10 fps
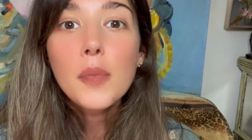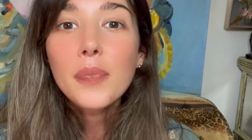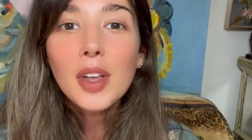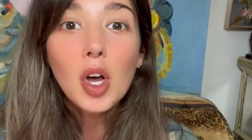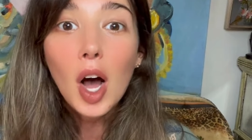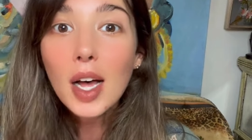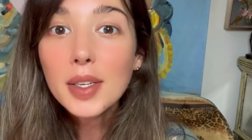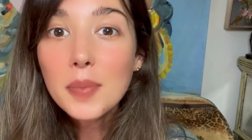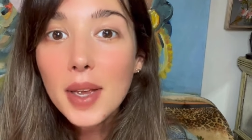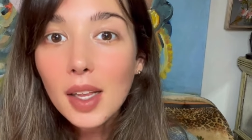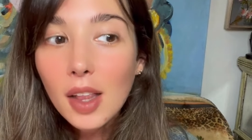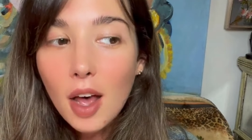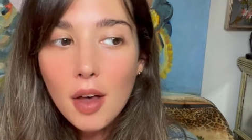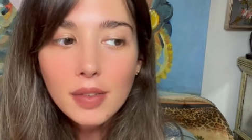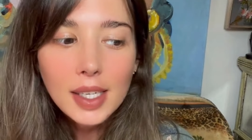cosmic
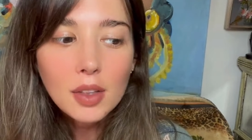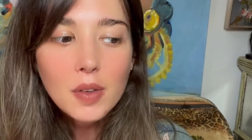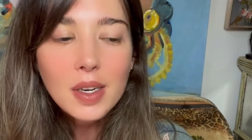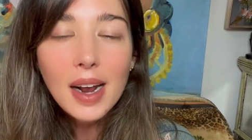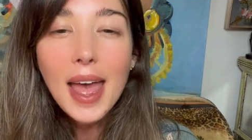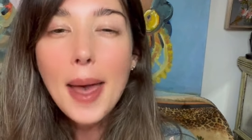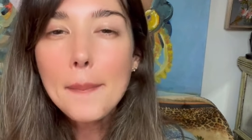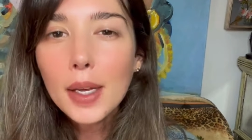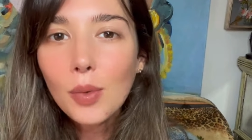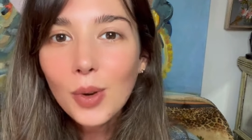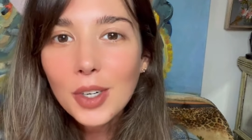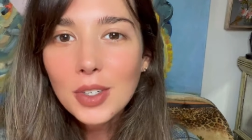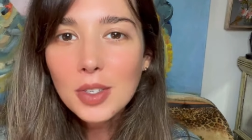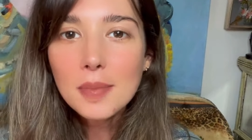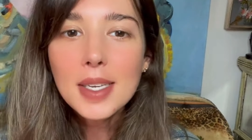love, like those are epic words
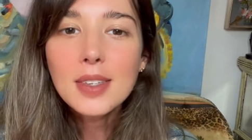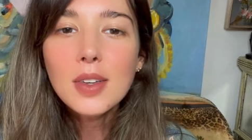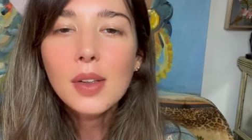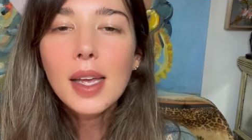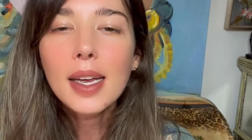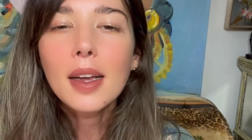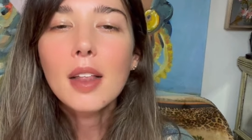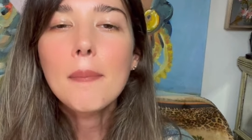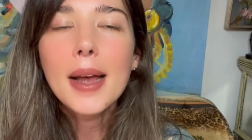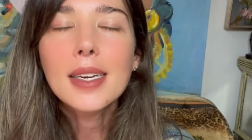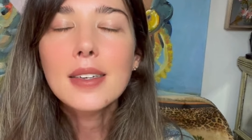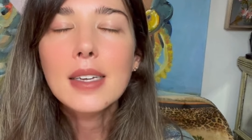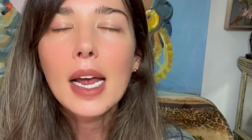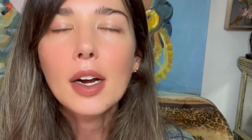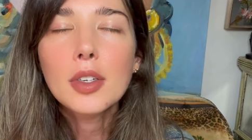to me. So, like, my
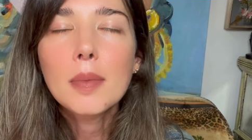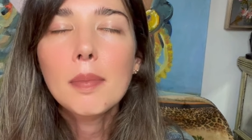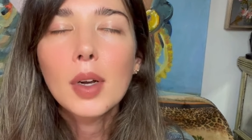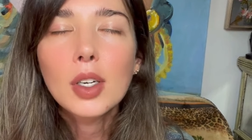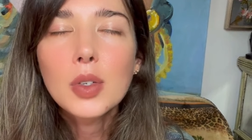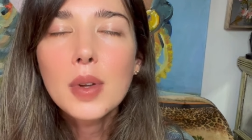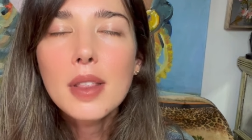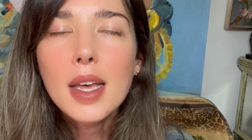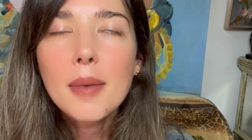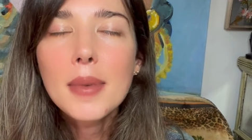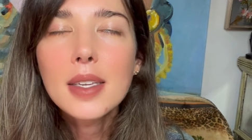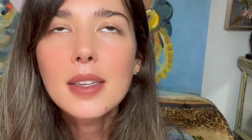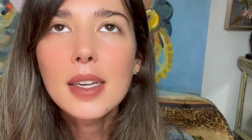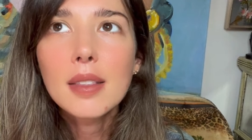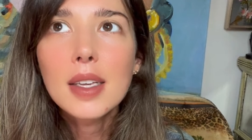desire to merge with them is
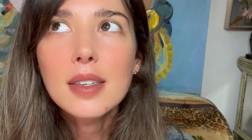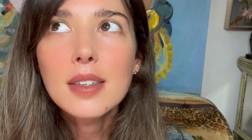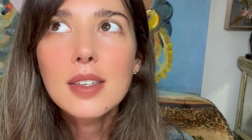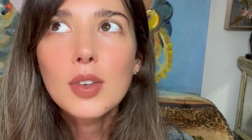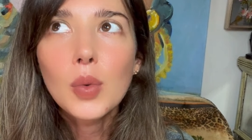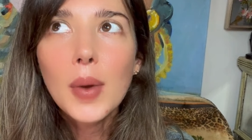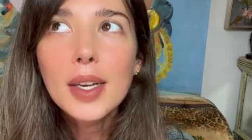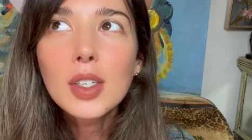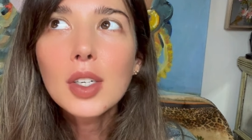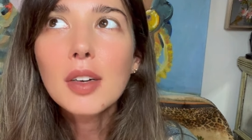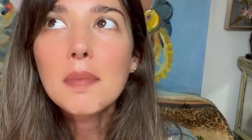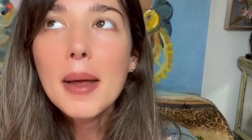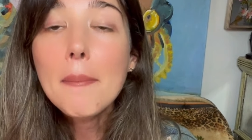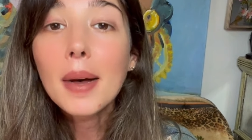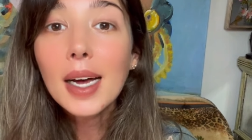like this surrender of my
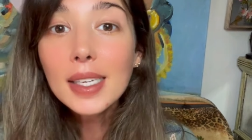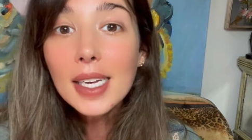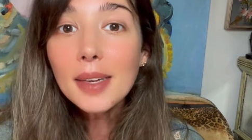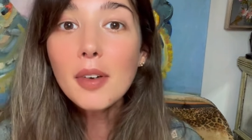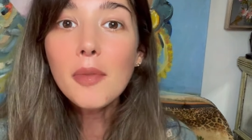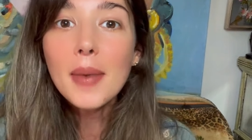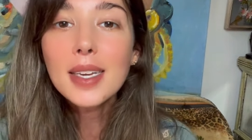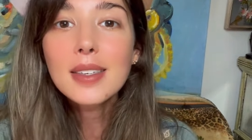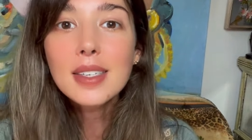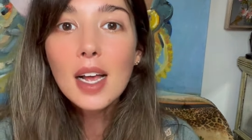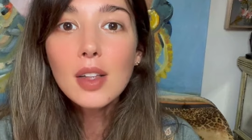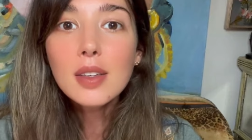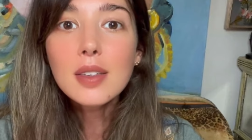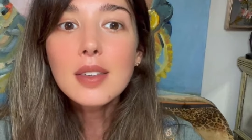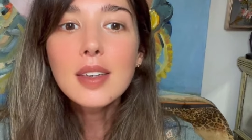body, of my
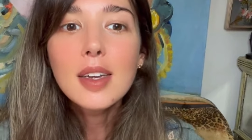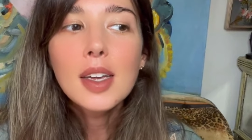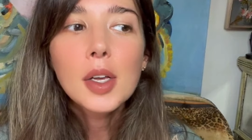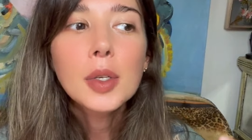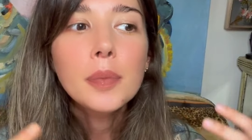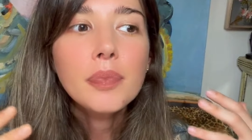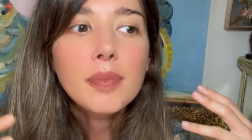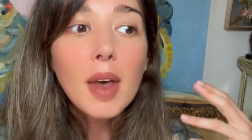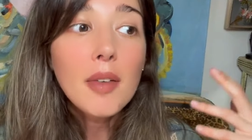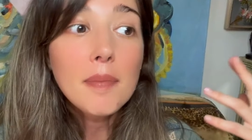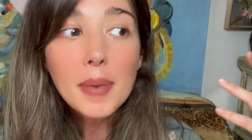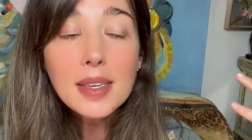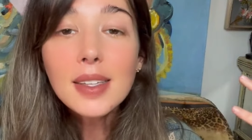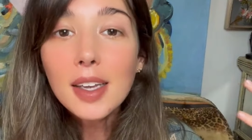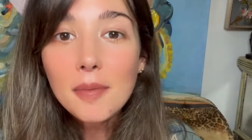cells, of
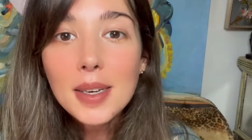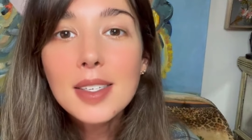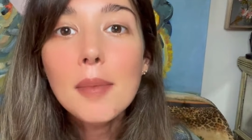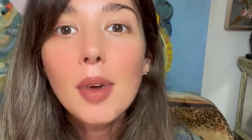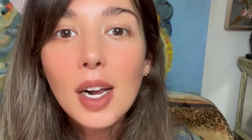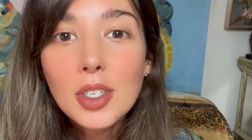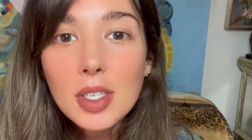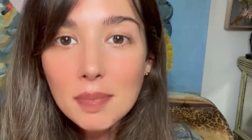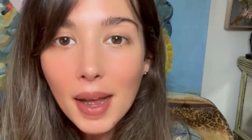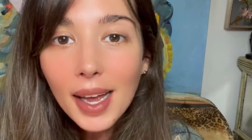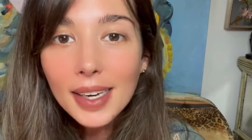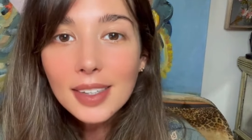basically of my subconscious mind